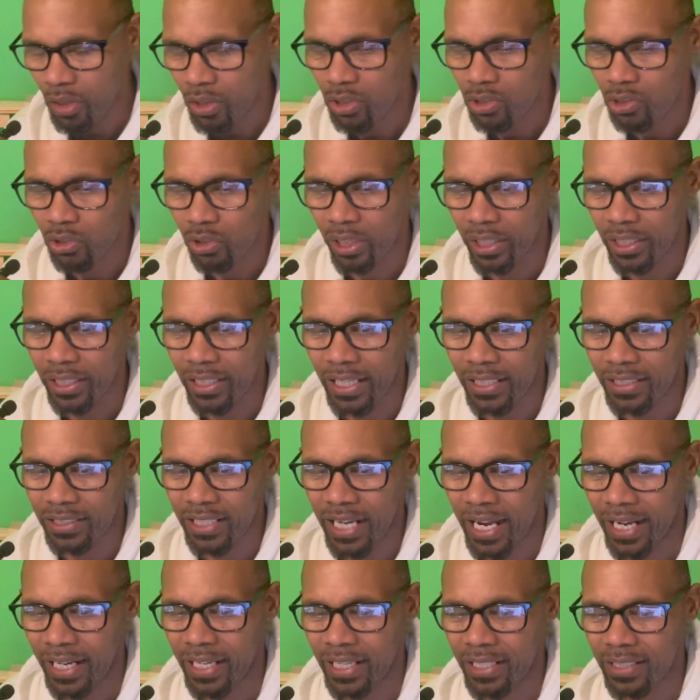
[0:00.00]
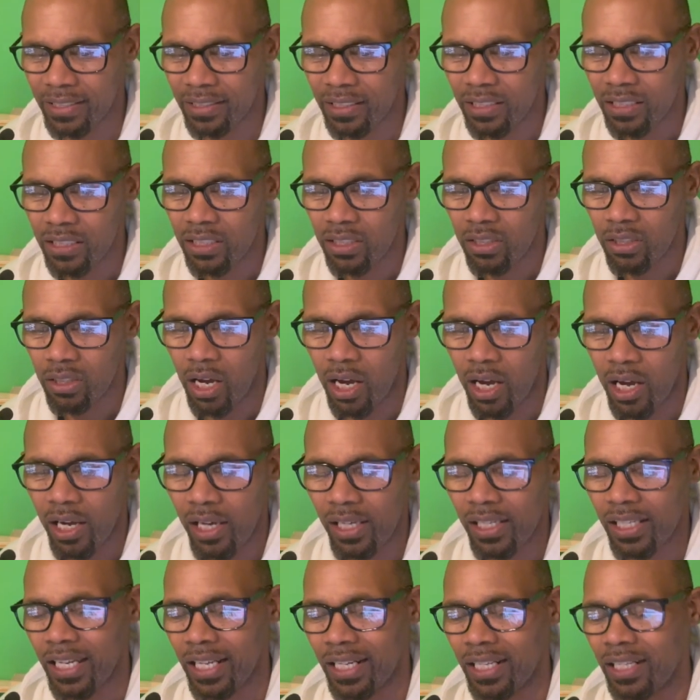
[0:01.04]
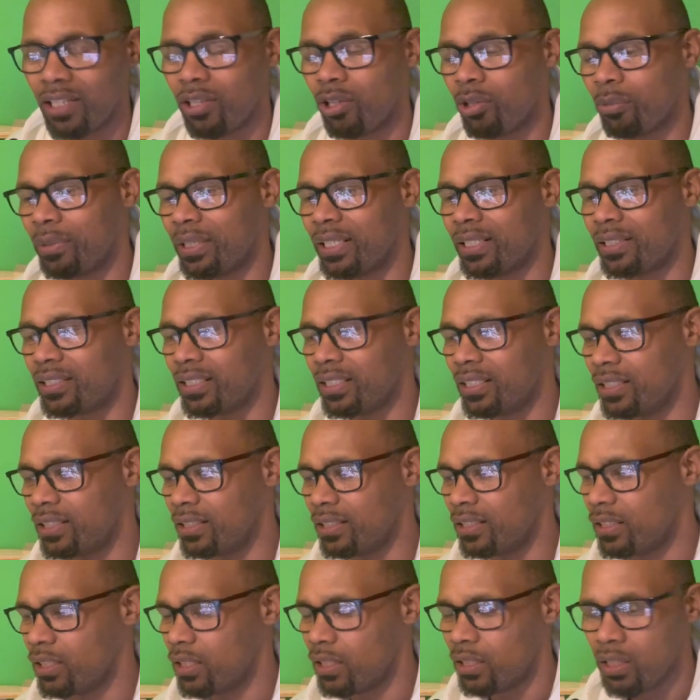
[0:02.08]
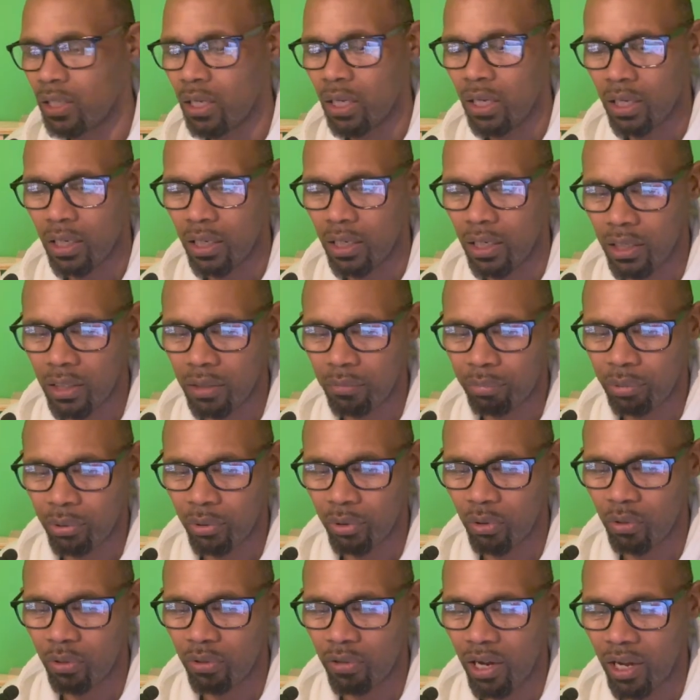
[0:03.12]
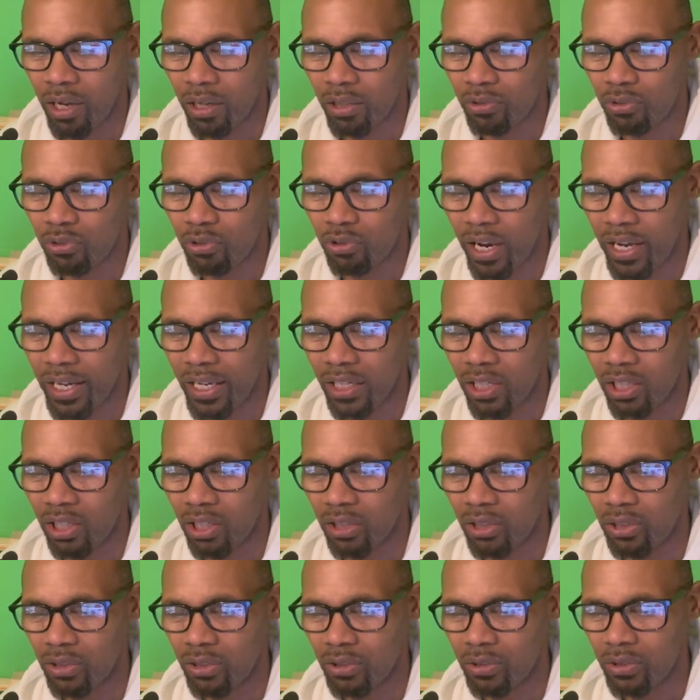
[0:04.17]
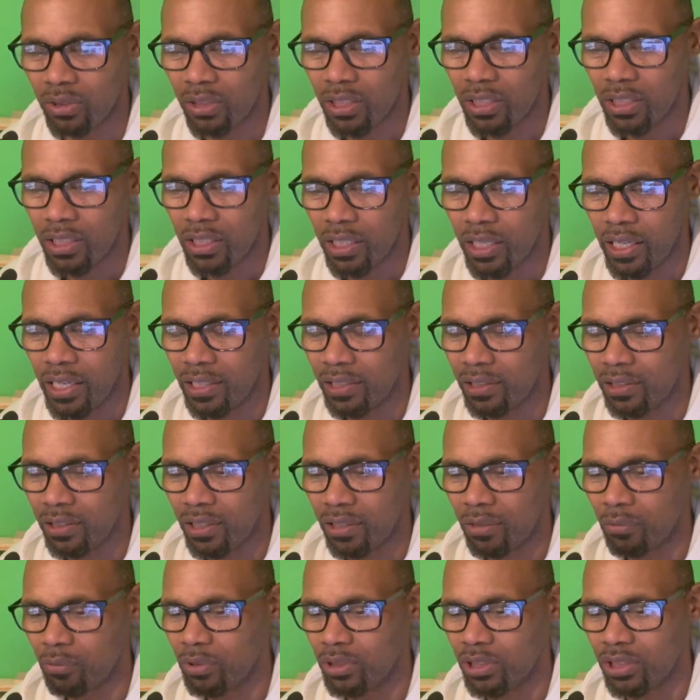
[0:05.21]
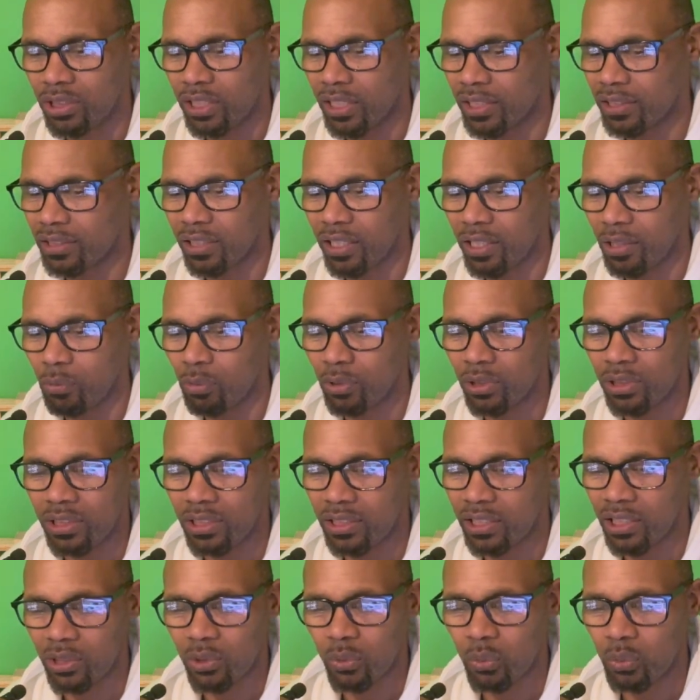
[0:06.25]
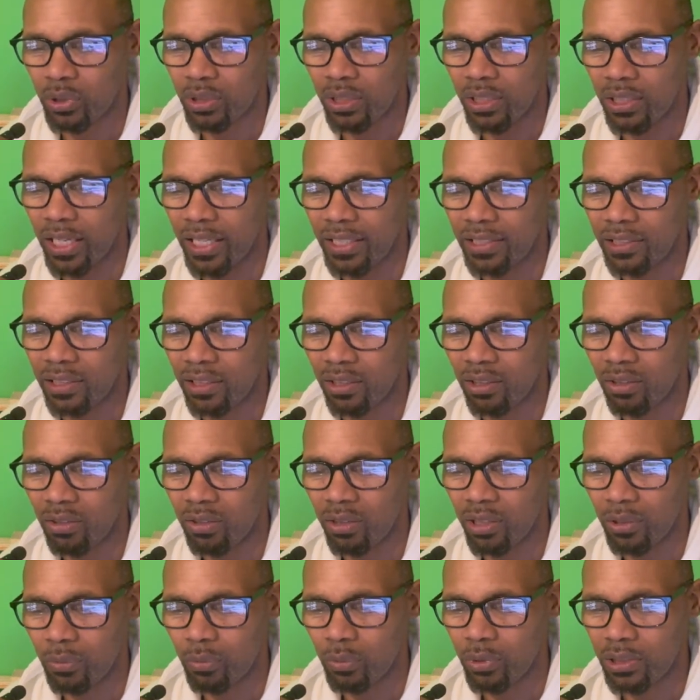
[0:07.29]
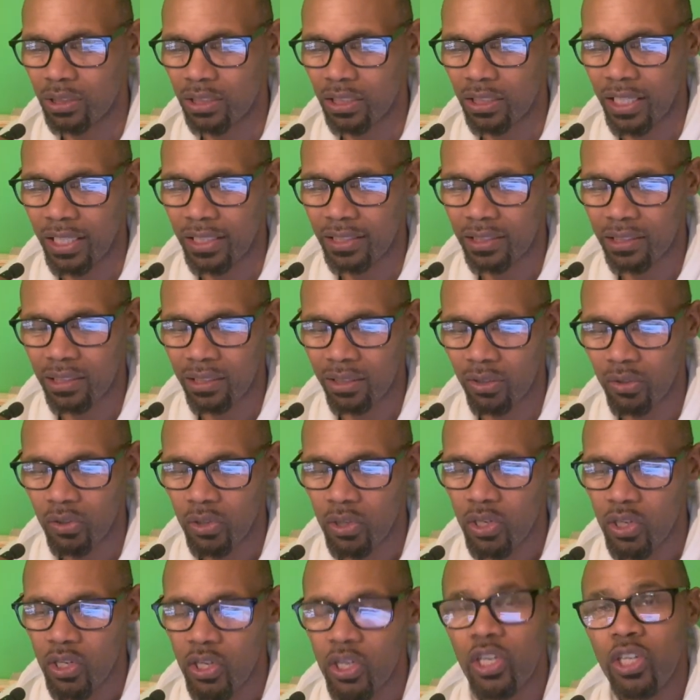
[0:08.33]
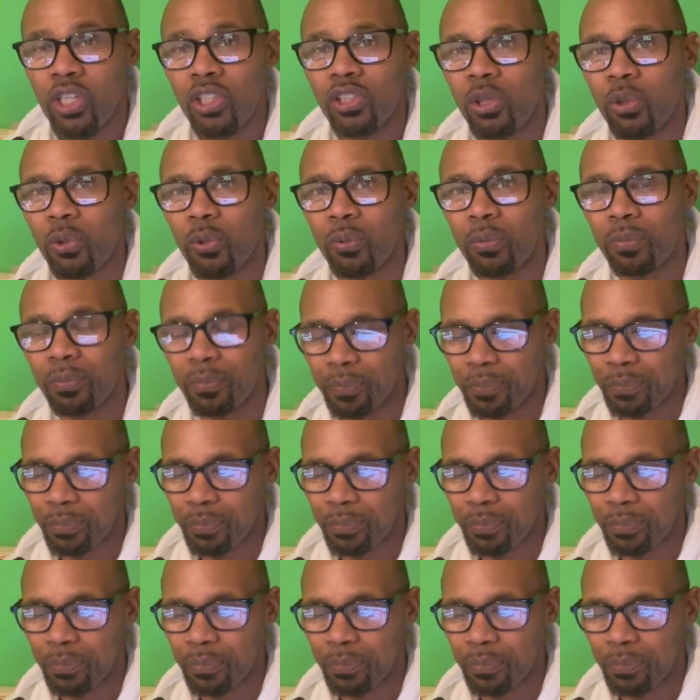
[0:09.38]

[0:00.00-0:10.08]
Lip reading: trying to get jackets, get a little bit of tea, put on drier clothes. It wasn't nice at all. It wasn't nice at all. So